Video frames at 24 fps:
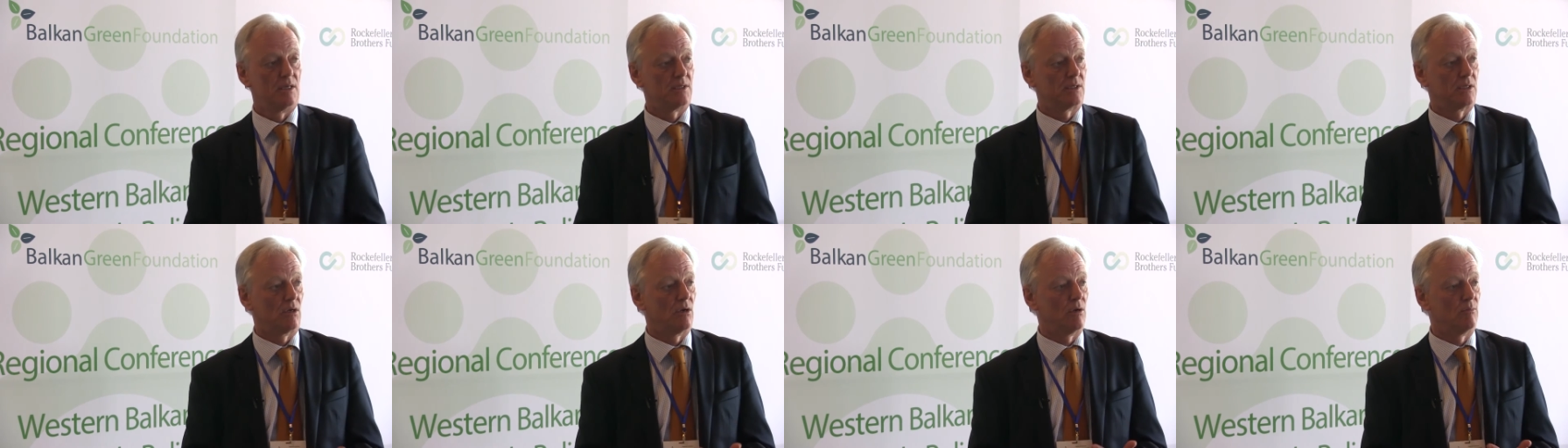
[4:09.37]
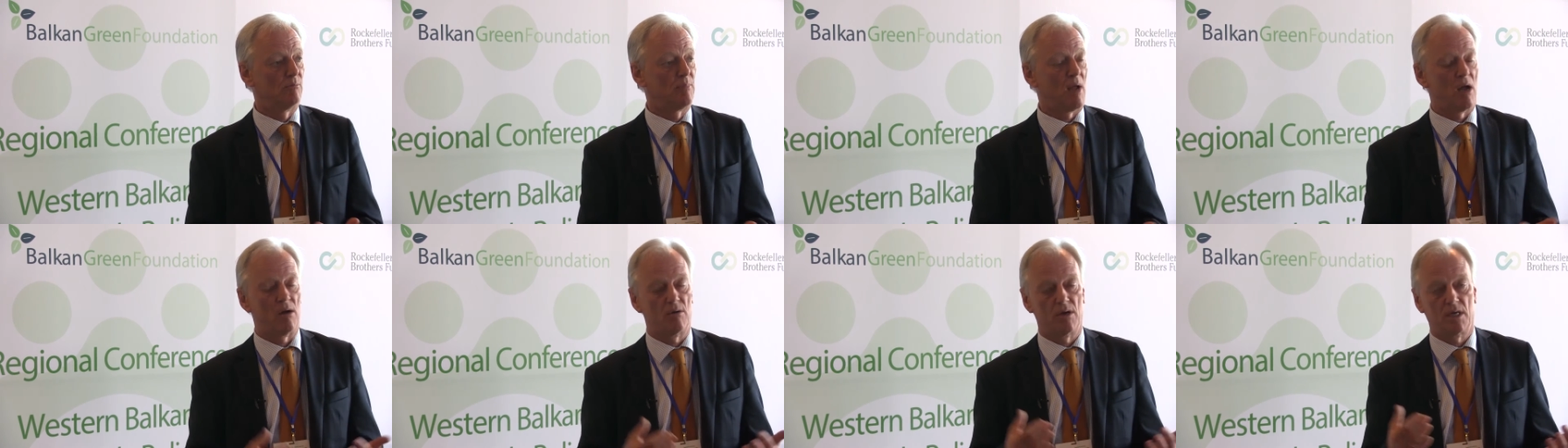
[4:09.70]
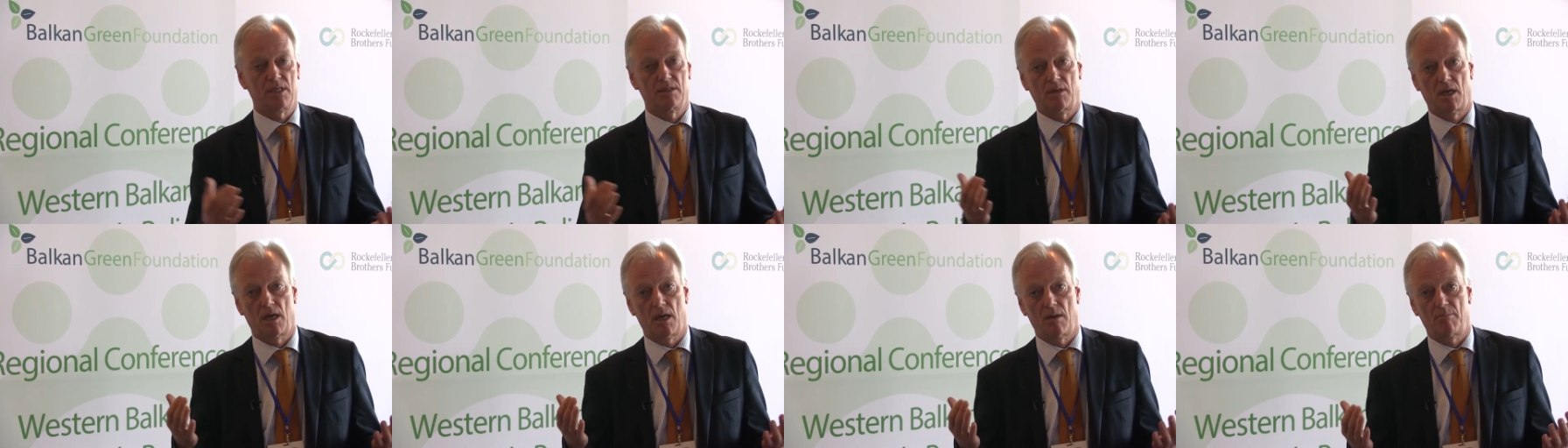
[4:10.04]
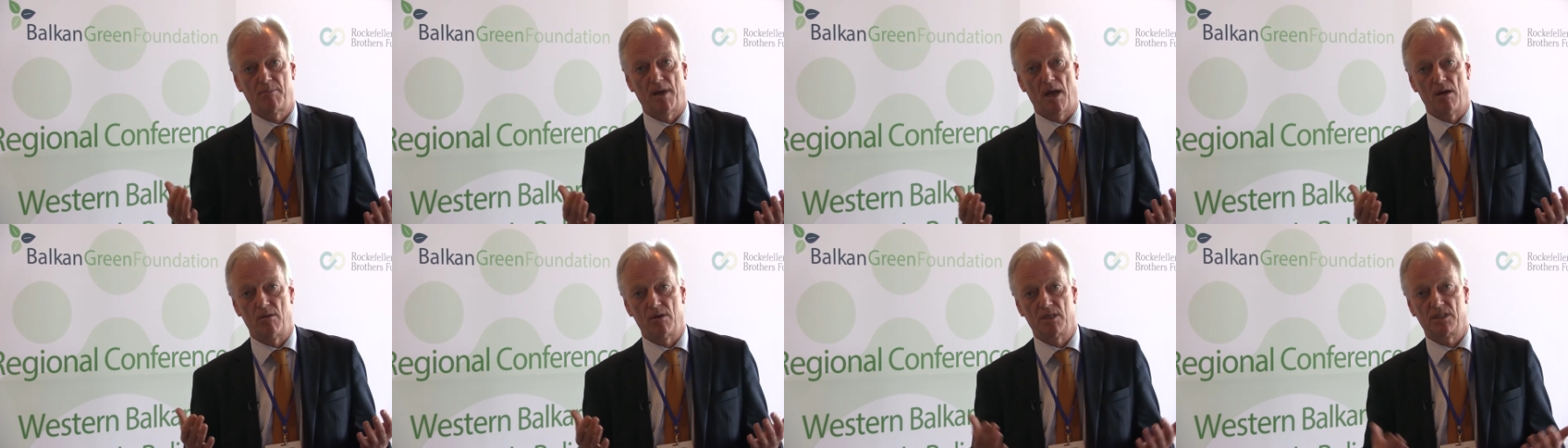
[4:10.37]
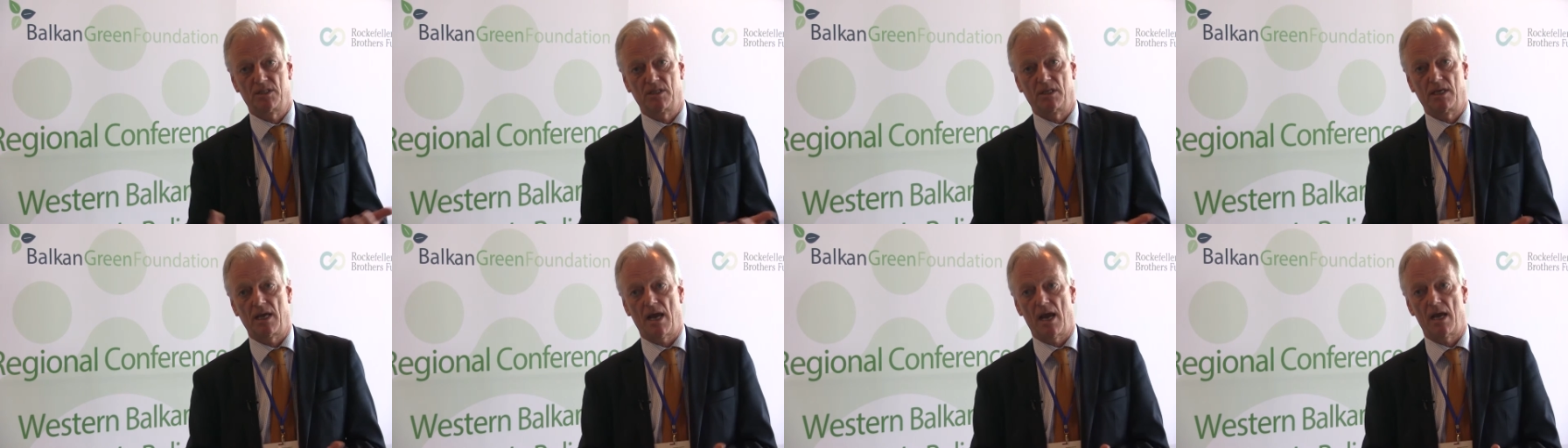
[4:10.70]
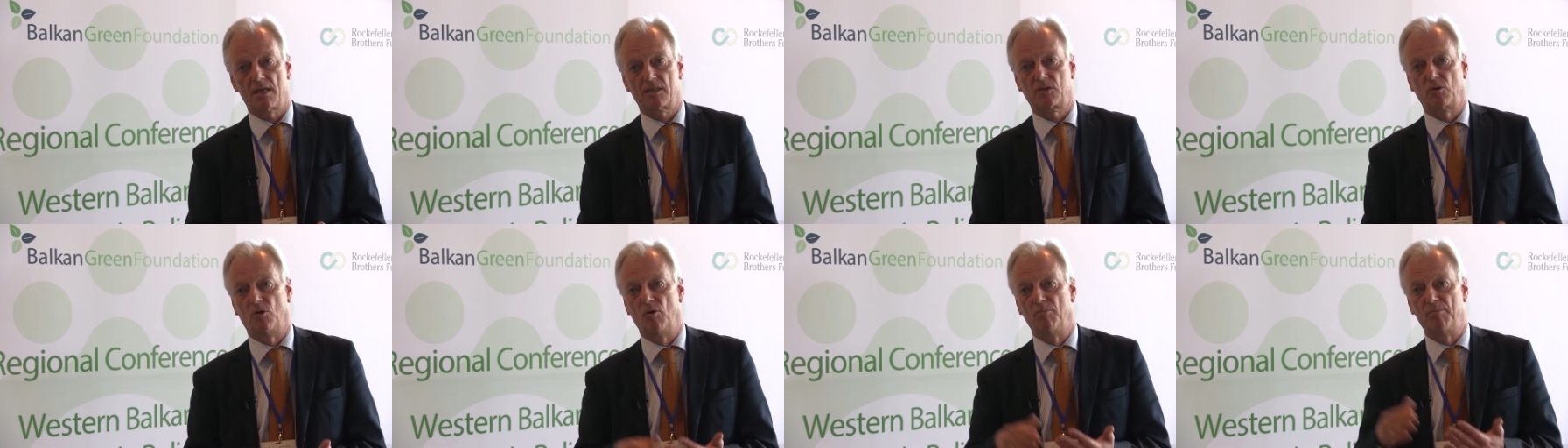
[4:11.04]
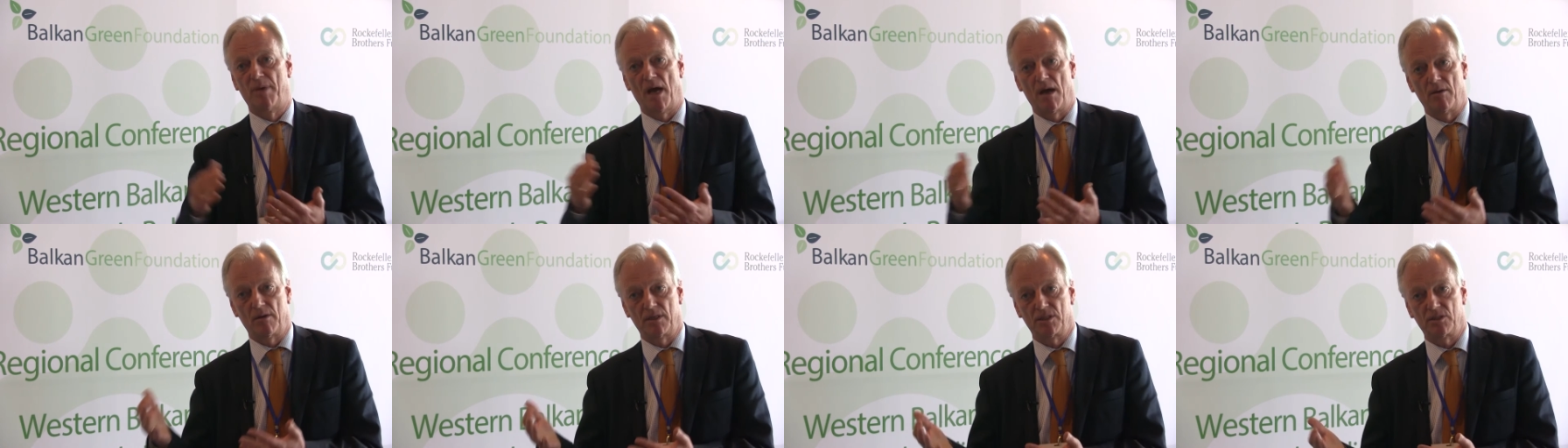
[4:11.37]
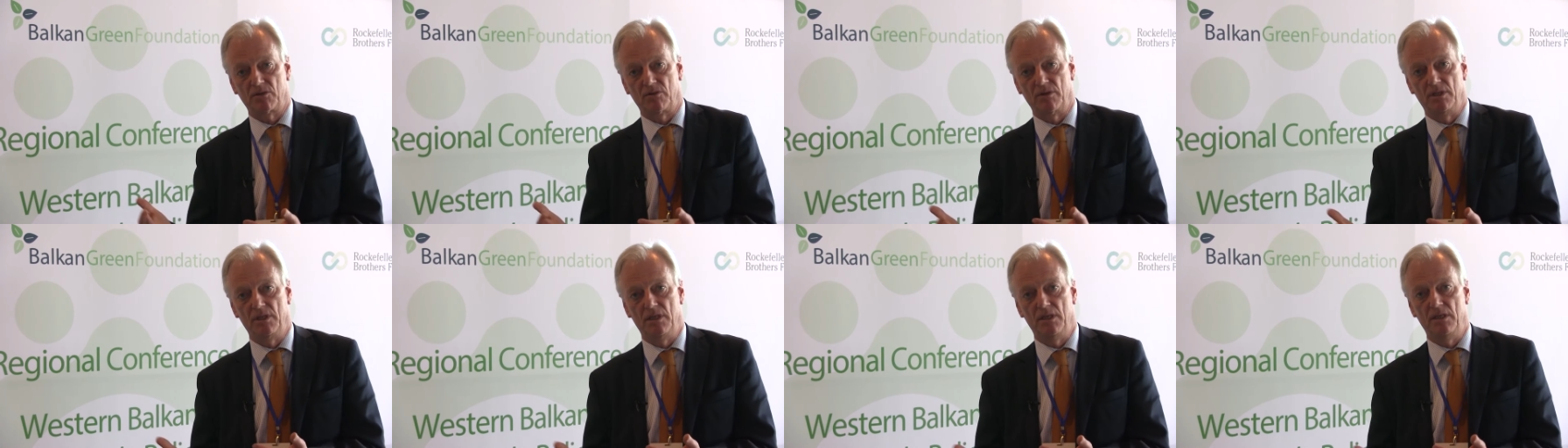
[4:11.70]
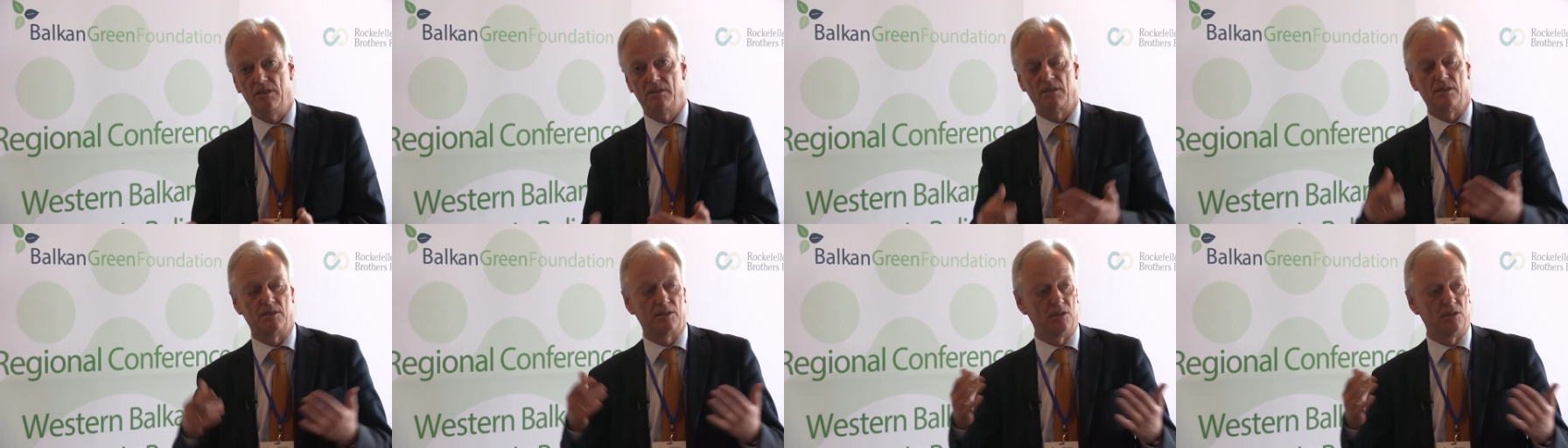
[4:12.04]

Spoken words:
So power to gas or power to heat